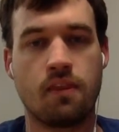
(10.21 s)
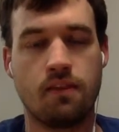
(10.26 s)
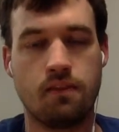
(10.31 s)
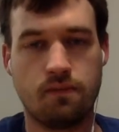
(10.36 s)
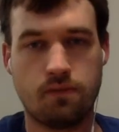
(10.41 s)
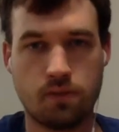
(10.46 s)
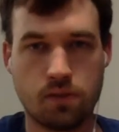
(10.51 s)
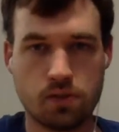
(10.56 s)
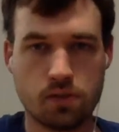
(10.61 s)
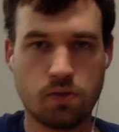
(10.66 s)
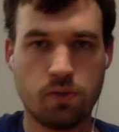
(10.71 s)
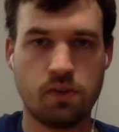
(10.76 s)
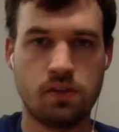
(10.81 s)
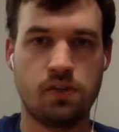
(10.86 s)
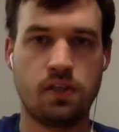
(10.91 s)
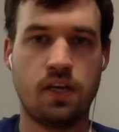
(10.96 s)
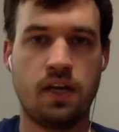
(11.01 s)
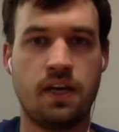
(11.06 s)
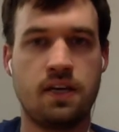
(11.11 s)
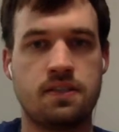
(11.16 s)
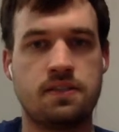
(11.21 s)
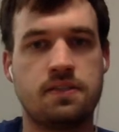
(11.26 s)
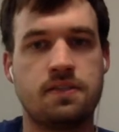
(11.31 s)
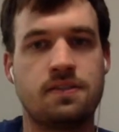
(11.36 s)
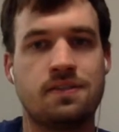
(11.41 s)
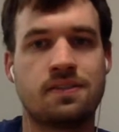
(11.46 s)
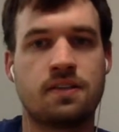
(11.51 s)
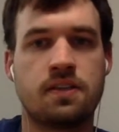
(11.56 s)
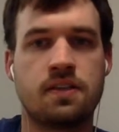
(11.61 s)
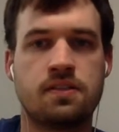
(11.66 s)
the first question asks,
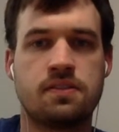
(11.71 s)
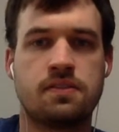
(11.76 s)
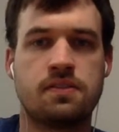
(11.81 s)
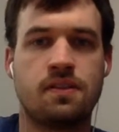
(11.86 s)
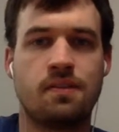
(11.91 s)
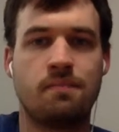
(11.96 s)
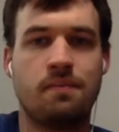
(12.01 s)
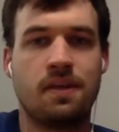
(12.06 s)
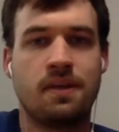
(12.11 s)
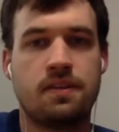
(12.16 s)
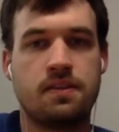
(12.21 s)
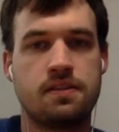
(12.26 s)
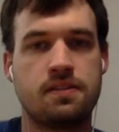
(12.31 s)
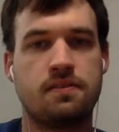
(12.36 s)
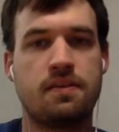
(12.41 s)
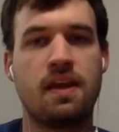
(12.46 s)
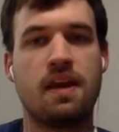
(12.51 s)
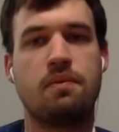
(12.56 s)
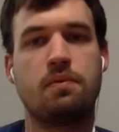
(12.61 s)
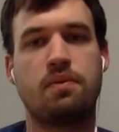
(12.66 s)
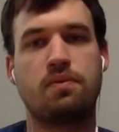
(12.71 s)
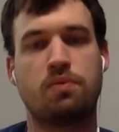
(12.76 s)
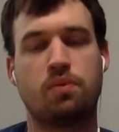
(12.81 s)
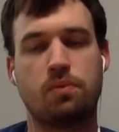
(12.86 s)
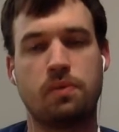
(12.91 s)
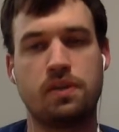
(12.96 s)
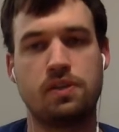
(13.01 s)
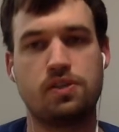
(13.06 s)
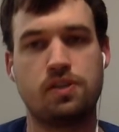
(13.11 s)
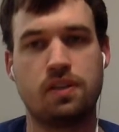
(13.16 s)
discuss the methods of habit
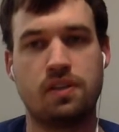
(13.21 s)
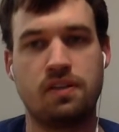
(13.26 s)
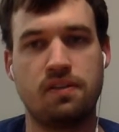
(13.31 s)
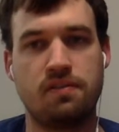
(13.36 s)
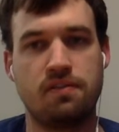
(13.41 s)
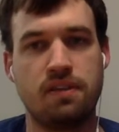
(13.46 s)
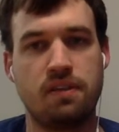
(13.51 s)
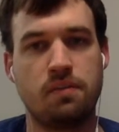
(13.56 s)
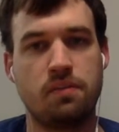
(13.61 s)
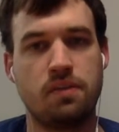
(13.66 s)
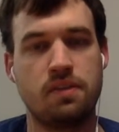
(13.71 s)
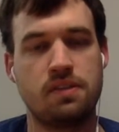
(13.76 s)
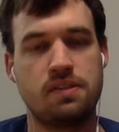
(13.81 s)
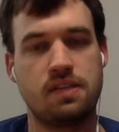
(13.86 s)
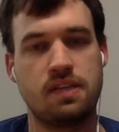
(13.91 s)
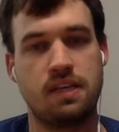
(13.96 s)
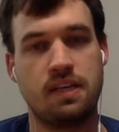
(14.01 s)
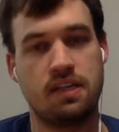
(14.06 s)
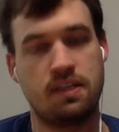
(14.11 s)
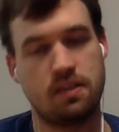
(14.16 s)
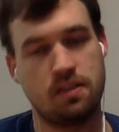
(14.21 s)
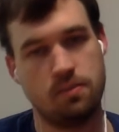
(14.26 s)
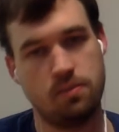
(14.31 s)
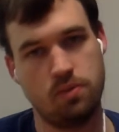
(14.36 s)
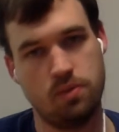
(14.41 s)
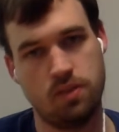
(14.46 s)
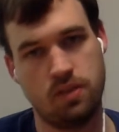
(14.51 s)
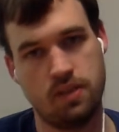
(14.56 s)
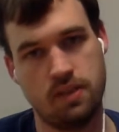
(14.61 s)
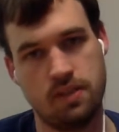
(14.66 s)
formation in families and
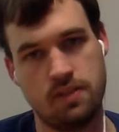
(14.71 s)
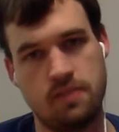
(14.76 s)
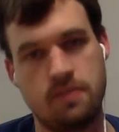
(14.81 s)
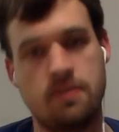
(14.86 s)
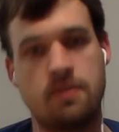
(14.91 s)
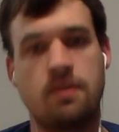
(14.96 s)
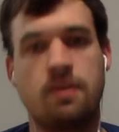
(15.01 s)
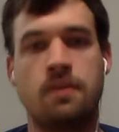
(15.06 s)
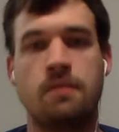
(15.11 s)
communities.